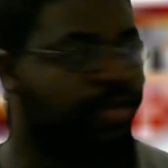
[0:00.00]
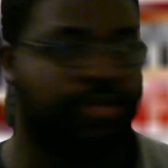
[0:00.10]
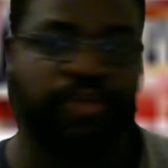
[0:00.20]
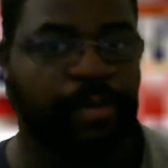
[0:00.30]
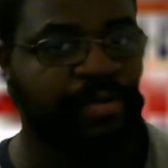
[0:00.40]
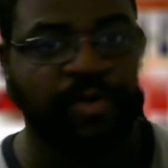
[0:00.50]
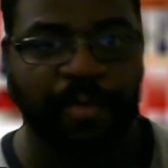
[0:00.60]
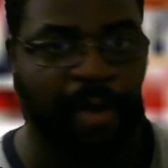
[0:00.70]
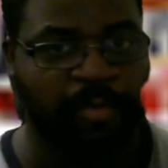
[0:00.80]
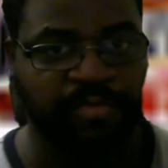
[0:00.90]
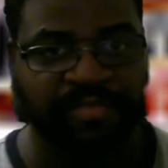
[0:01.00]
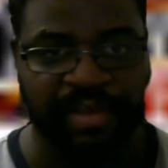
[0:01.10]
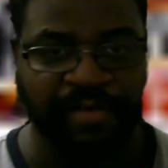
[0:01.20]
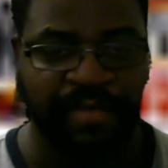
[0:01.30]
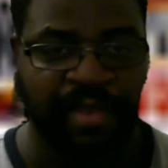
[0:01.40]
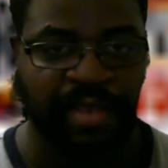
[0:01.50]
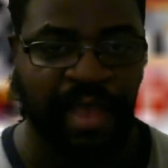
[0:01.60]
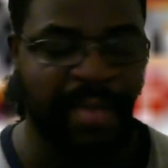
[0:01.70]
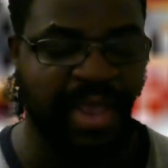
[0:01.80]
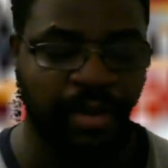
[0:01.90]
You already know about
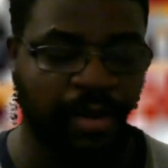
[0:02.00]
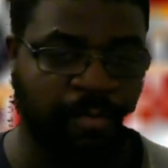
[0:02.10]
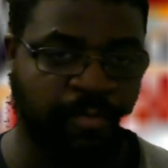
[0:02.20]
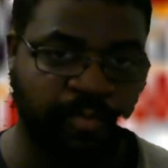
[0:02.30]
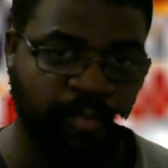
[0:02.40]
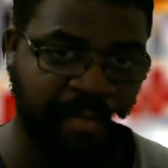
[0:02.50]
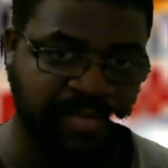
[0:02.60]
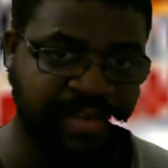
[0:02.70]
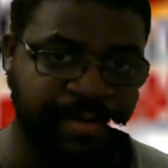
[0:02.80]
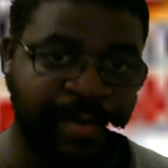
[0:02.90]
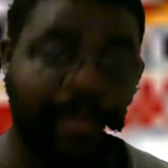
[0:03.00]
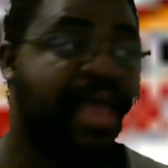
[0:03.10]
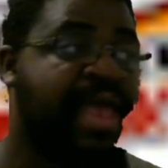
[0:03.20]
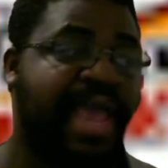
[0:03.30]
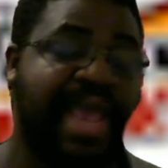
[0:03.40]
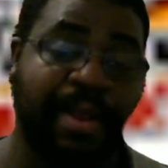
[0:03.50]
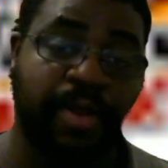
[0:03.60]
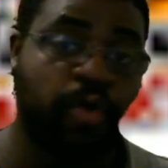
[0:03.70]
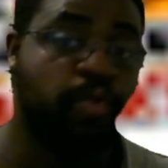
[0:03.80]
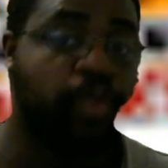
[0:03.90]
Rey Mysterio. And
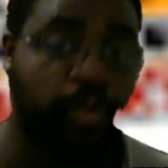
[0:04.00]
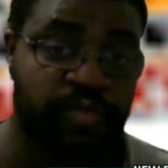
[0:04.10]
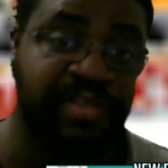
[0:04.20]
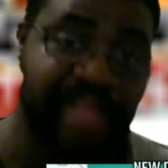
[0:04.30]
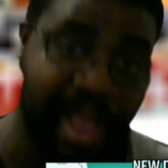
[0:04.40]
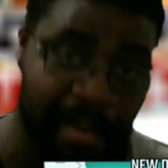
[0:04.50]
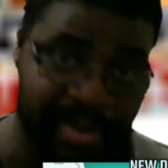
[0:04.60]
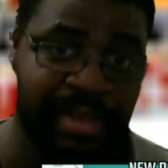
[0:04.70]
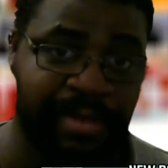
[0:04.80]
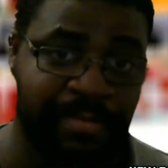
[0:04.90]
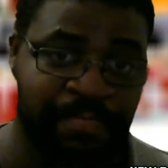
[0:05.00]
kudos to Dominic.